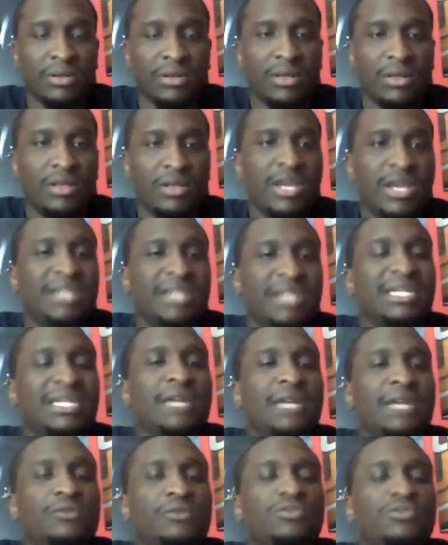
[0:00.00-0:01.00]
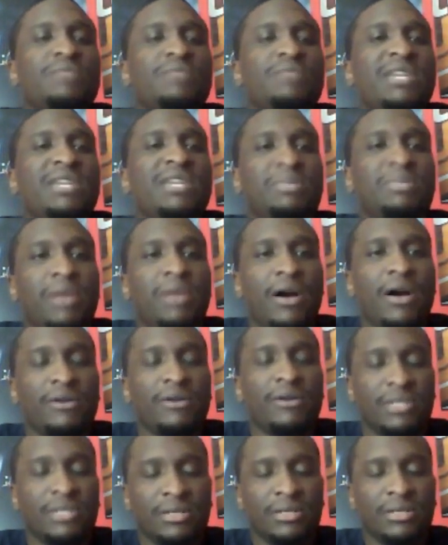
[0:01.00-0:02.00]
Look at the teams who didn't make the
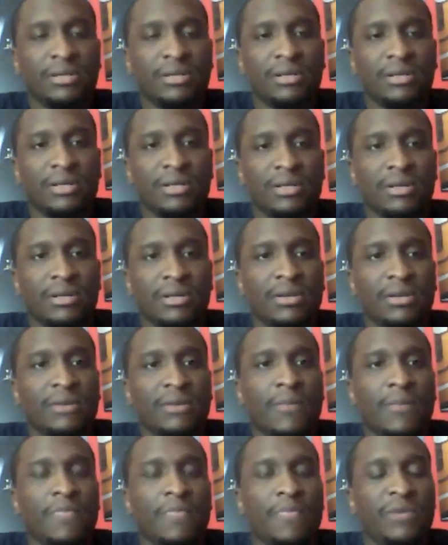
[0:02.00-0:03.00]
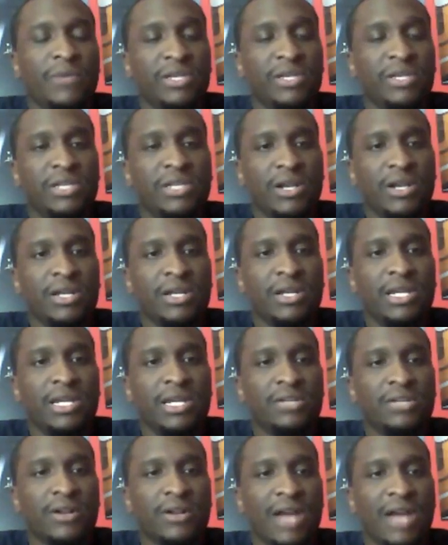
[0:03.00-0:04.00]
playoffs this year in the
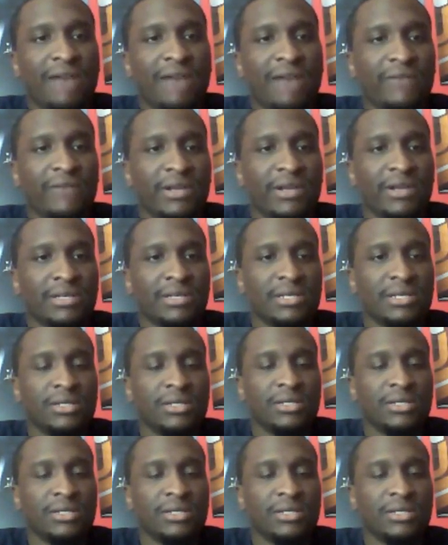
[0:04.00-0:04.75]
Eastern Conference.